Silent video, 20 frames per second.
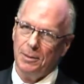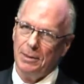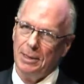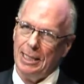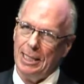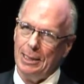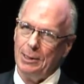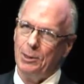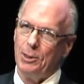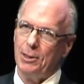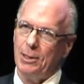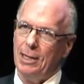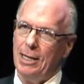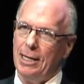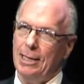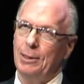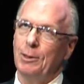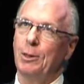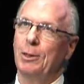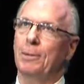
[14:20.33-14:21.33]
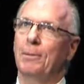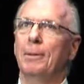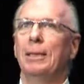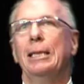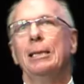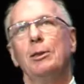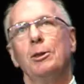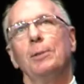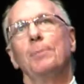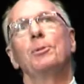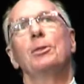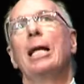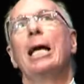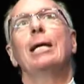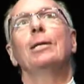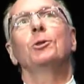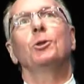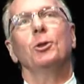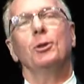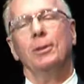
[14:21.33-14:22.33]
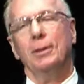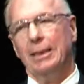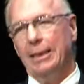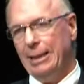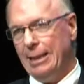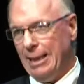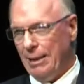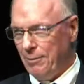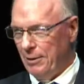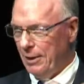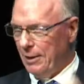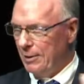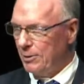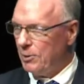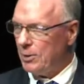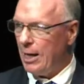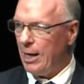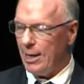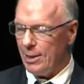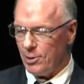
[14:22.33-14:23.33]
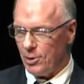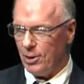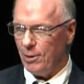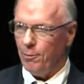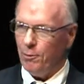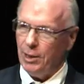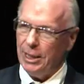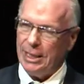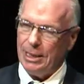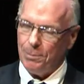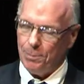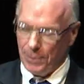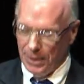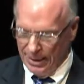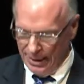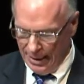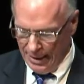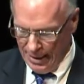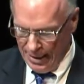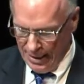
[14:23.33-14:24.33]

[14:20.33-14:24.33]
insubstantial given the size of the fleet, but